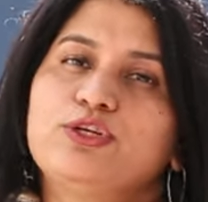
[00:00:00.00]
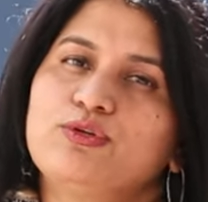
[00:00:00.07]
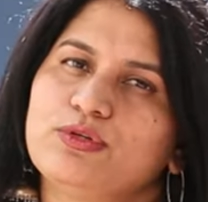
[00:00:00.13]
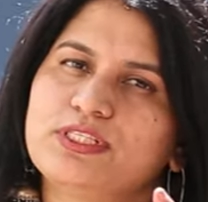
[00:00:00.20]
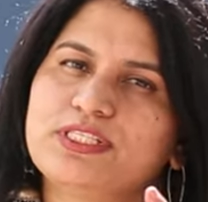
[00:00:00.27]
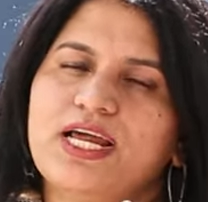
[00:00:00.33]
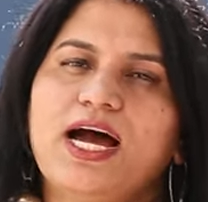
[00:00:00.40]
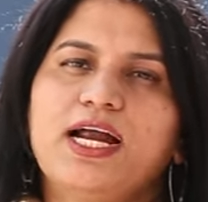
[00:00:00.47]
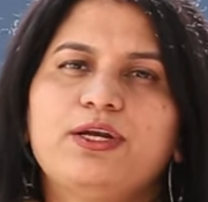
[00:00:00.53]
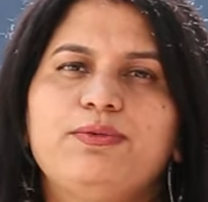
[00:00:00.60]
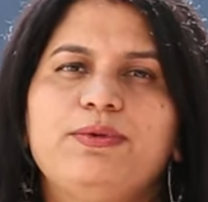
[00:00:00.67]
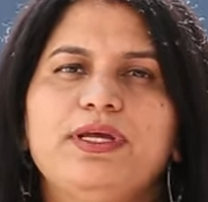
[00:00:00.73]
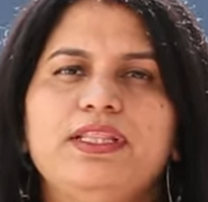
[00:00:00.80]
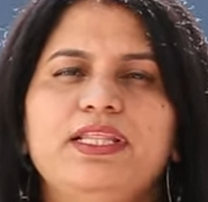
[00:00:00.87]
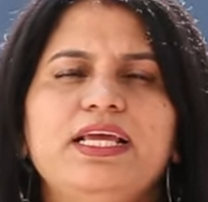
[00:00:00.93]
To start
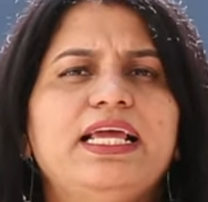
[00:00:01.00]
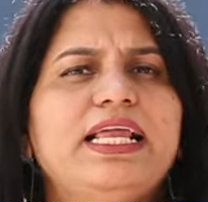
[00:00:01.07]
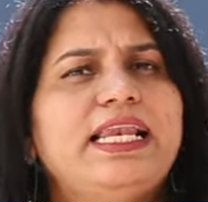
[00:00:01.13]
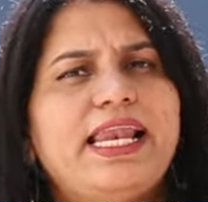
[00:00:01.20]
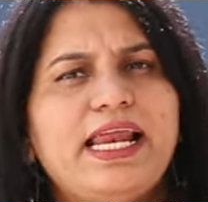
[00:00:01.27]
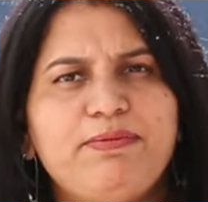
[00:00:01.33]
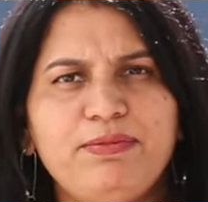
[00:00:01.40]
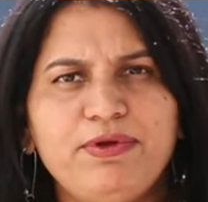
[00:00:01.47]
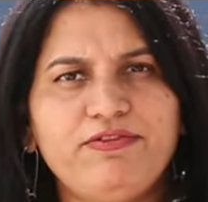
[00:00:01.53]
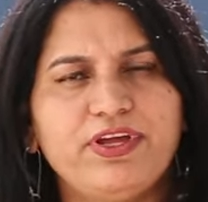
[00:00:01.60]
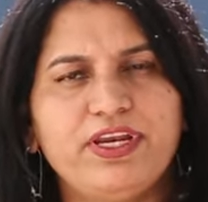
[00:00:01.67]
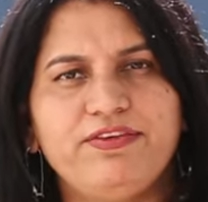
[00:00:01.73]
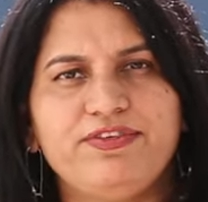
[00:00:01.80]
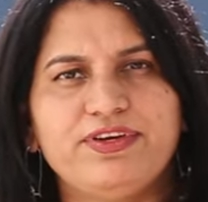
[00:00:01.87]
with, let me very